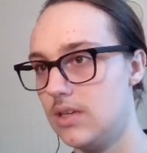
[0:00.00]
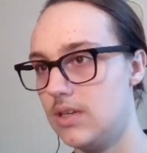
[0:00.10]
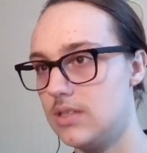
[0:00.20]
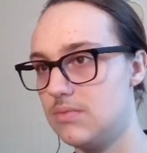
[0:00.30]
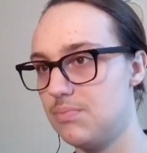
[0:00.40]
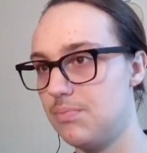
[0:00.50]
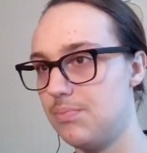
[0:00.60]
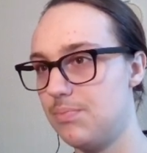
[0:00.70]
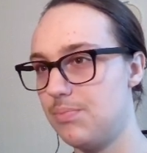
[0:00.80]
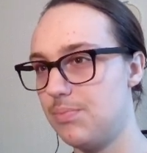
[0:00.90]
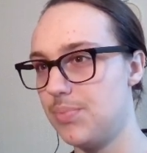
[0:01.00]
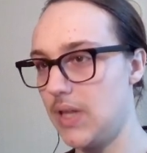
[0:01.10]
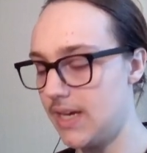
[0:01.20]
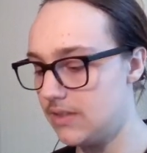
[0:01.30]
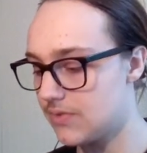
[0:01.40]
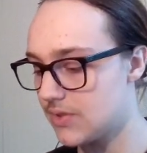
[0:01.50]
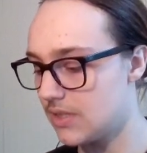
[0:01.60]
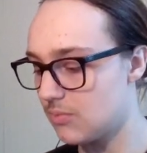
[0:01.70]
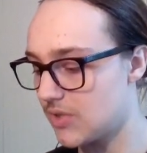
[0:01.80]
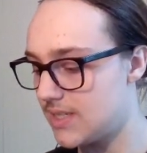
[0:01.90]
is blind for
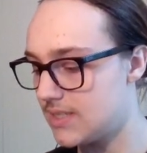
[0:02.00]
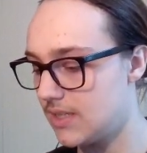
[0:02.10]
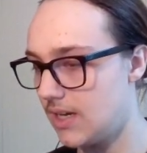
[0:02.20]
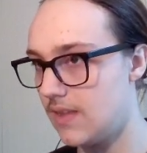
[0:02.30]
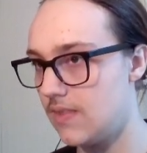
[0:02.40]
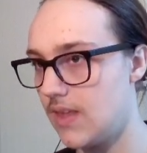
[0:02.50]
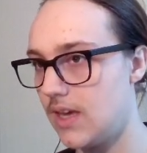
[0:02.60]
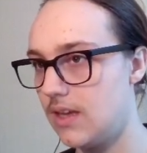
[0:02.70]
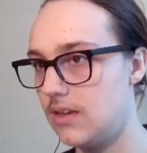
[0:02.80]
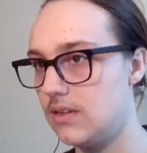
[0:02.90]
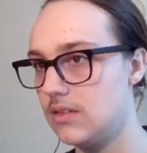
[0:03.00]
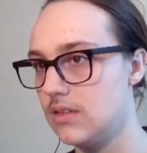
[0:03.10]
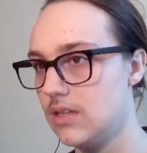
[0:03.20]
some reason and then